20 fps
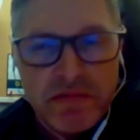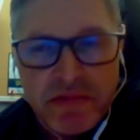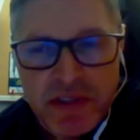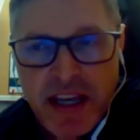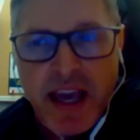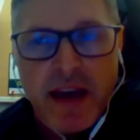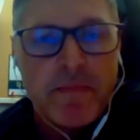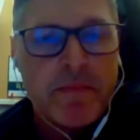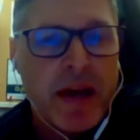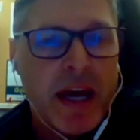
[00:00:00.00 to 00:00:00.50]
to
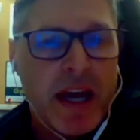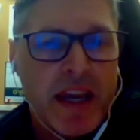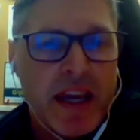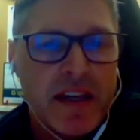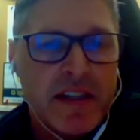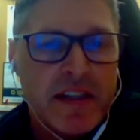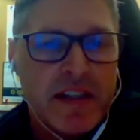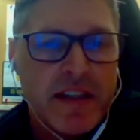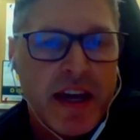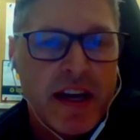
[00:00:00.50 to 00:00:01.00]
get back
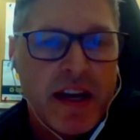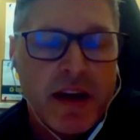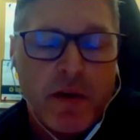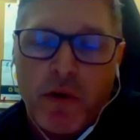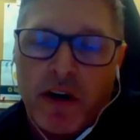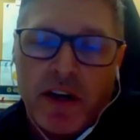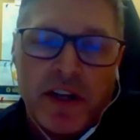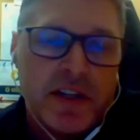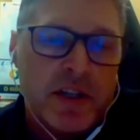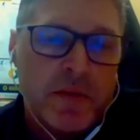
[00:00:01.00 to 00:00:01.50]
into that. I
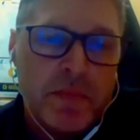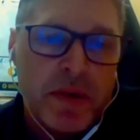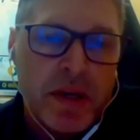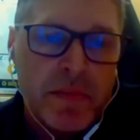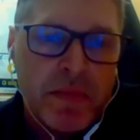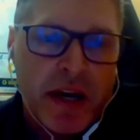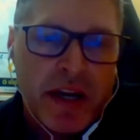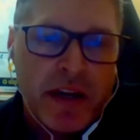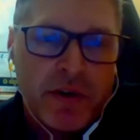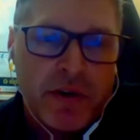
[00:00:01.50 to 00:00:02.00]
wanted to be
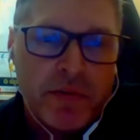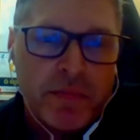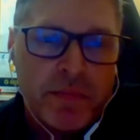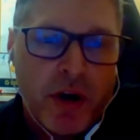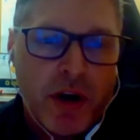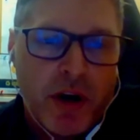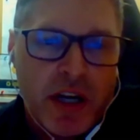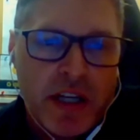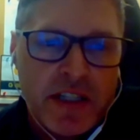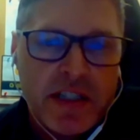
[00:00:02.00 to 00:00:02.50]
my own
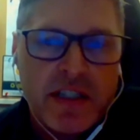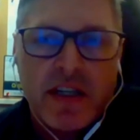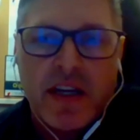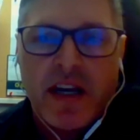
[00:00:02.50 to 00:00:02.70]
boss.